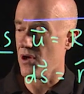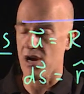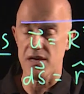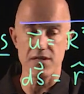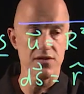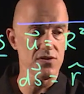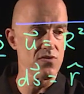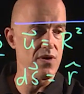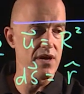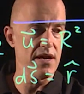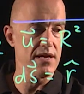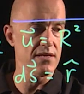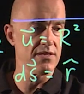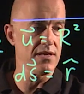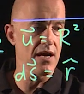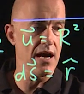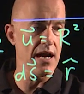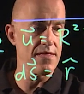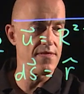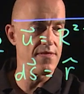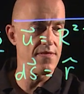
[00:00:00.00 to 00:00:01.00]
R squared
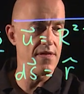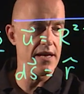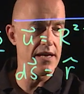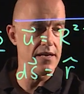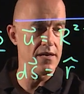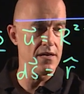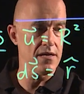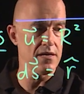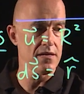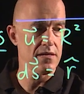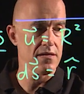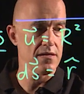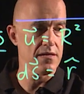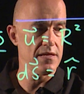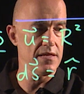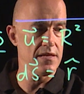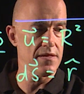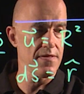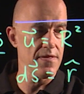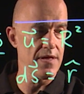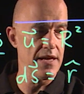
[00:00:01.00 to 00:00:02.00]
sine theta
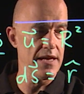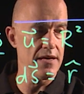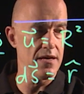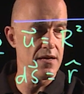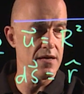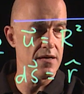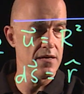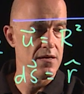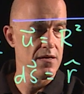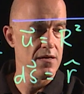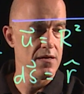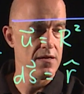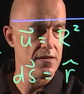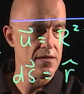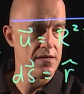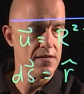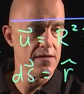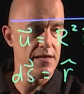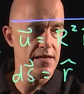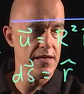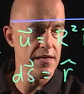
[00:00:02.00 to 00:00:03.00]
d theta
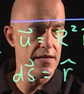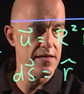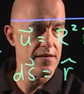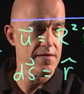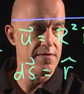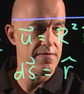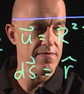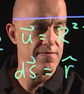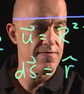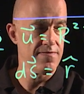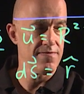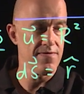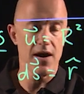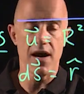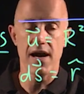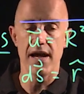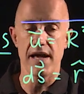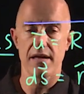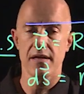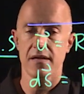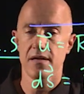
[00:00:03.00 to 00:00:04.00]
d
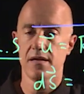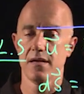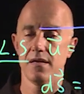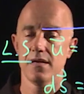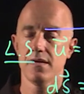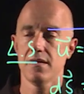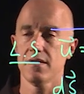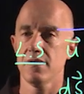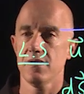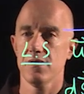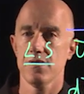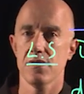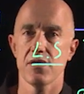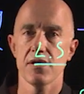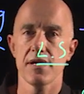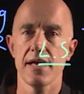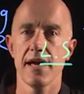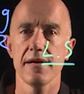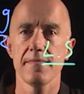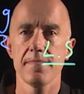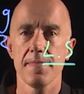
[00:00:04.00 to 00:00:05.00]
phi.
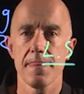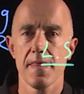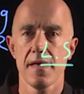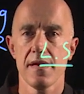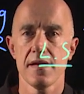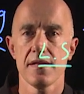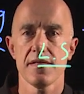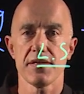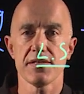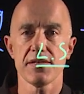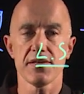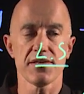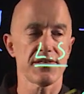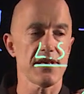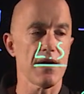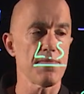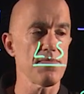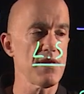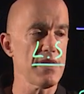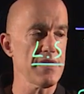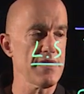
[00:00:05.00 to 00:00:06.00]
Okay? This is
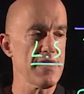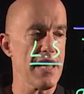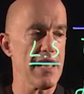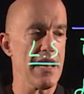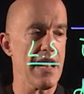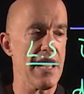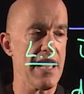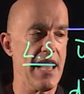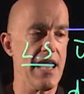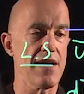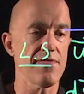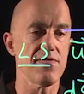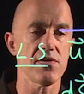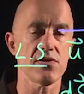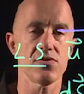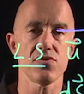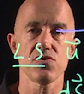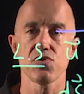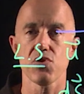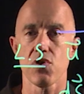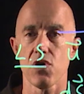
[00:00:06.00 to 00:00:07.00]
something that I
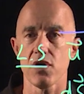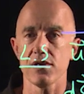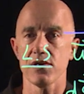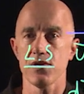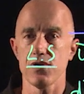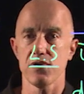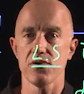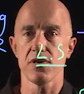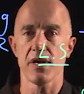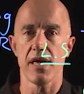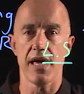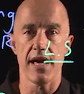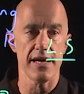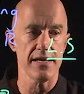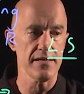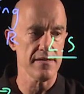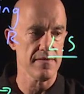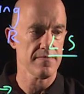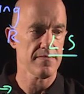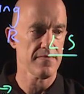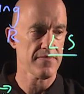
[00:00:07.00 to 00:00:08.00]
haven't taught you
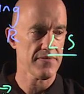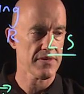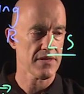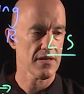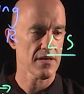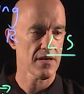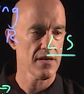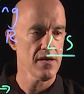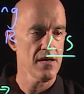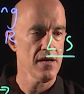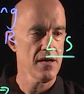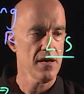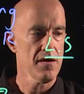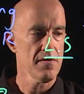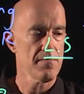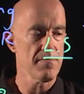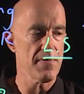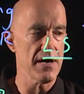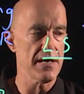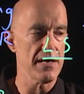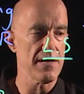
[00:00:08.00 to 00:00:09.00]
yet.
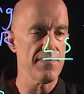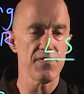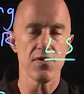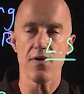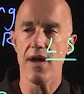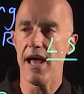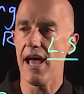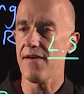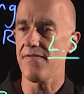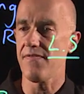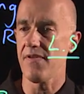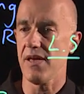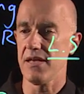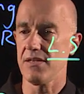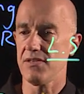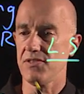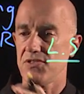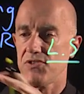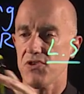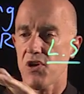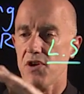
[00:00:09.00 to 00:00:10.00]
But if you have a
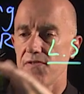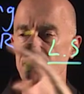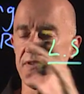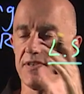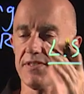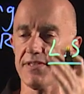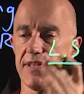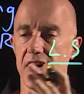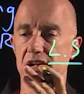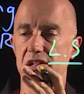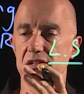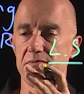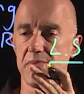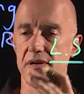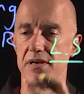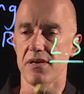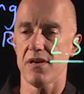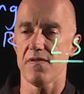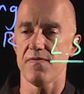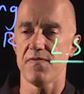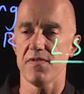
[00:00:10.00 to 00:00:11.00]
surface
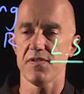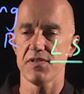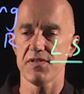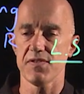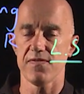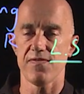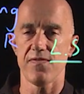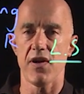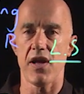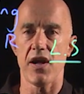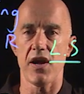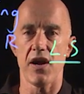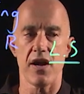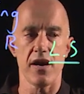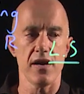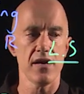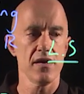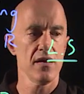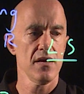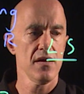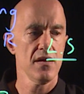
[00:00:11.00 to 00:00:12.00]
element of a
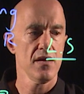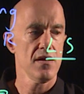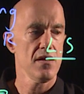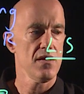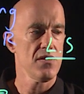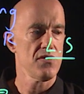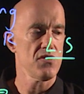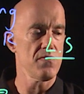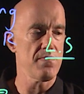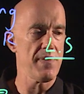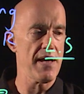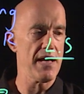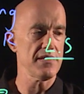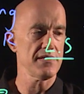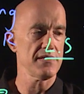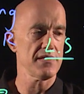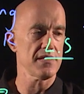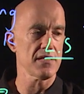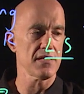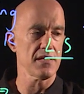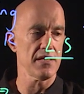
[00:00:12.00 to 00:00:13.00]
sphere, you
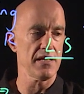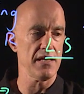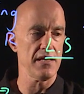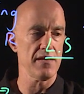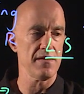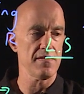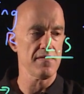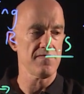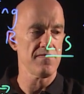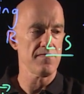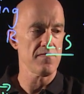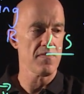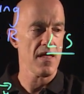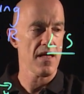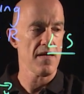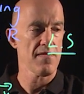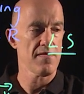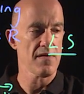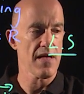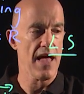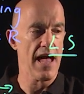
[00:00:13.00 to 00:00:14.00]
basically
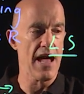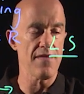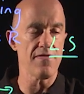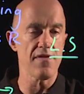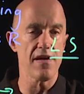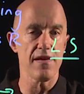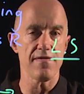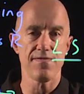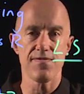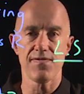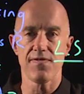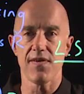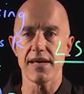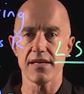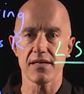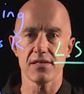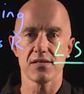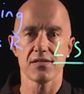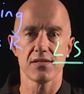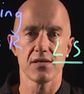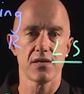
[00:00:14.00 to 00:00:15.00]
have a
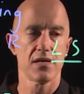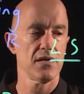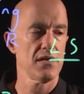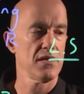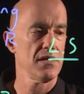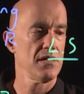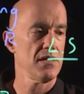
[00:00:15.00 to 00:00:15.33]
fixed